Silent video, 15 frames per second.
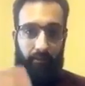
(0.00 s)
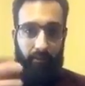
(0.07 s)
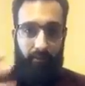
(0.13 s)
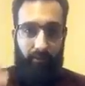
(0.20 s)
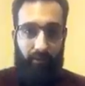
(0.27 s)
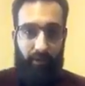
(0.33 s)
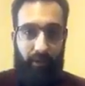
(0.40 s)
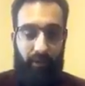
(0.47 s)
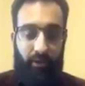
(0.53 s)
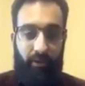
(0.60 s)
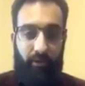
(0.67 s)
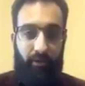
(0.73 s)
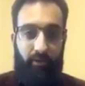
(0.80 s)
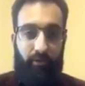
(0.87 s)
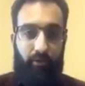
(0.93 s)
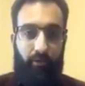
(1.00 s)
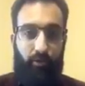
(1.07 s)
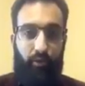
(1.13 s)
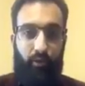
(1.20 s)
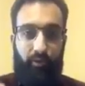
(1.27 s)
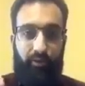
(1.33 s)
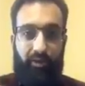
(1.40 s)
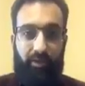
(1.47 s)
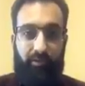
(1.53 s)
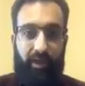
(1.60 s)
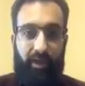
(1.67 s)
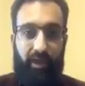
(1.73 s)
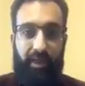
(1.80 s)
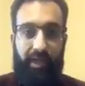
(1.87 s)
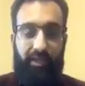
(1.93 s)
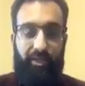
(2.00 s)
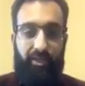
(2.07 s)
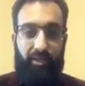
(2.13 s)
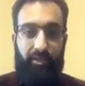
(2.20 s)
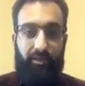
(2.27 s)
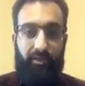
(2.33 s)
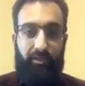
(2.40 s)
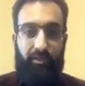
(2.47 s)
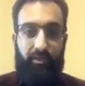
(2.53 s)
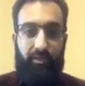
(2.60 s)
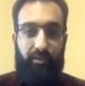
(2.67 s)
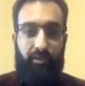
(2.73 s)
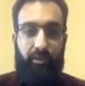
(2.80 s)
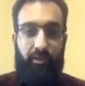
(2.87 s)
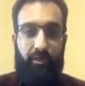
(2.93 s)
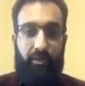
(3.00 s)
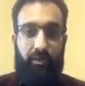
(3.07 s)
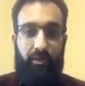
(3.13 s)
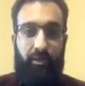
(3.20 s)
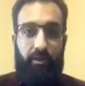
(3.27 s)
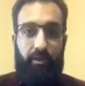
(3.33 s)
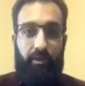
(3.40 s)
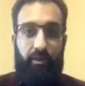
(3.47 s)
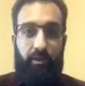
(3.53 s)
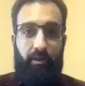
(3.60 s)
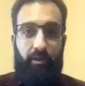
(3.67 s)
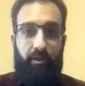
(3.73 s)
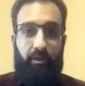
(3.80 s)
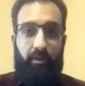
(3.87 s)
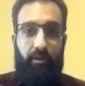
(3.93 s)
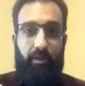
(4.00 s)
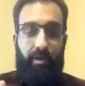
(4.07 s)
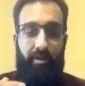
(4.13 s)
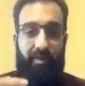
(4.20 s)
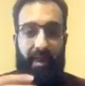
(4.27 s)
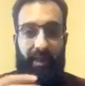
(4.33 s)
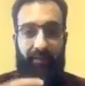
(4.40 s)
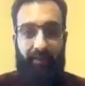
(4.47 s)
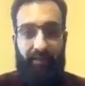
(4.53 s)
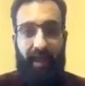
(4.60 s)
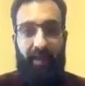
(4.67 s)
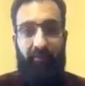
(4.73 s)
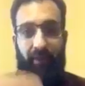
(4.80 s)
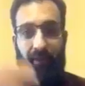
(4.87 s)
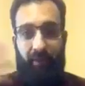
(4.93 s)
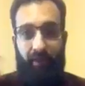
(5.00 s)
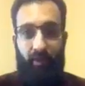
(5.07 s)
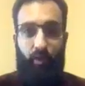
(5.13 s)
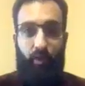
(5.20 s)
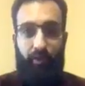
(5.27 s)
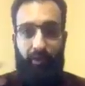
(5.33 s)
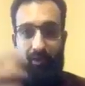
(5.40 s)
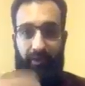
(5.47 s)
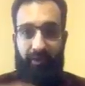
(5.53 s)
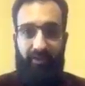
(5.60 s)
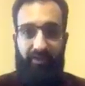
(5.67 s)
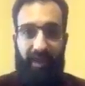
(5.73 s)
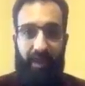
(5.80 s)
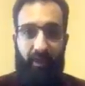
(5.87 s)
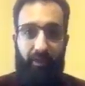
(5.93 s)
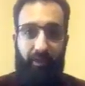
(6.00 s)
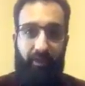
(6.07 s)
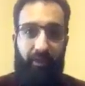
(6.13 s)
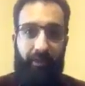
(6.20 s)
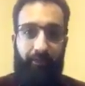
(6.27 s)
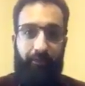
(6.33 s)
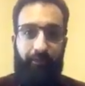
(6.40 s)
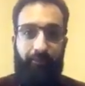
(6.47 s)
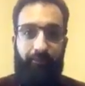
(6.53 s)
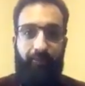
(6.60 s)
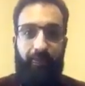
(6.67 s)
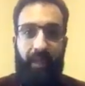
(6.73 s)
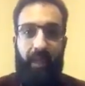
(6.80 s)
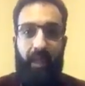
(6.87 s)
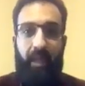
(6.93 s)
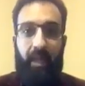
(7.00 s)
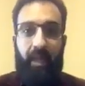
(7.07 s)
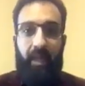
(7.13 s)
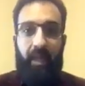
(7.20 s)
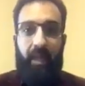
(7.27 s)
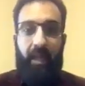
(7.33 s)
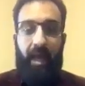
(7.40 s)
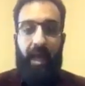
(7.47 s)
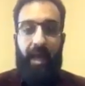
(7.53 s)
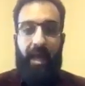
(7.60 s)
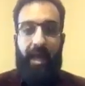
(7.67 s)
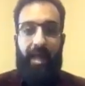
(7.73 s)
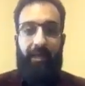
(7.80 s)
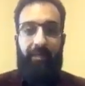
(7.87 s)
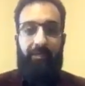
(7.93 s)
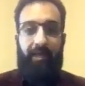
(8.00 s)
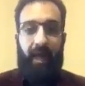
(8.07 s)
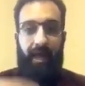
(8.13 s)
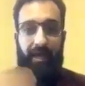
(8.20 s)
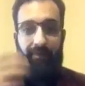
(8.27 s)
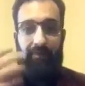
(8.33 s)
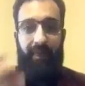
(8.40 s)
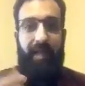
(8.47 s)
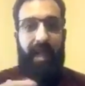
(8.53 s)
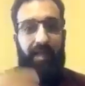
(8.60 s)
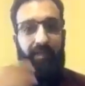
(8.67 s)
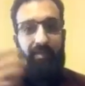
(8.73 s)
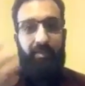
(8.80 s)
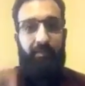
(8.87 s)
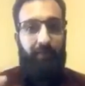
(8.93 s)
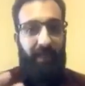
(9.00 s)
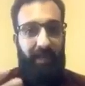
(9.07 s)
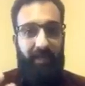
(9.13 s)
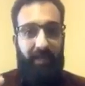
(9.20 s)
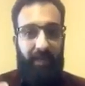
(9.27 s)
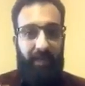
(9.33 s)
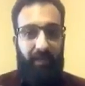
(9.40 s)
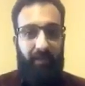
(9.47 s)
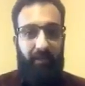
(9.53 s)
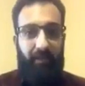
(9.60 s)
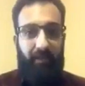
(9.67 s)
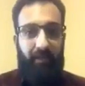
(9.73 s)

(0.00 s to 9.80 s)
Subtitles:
the rules and regulations that govern the North and the South. And I began speaking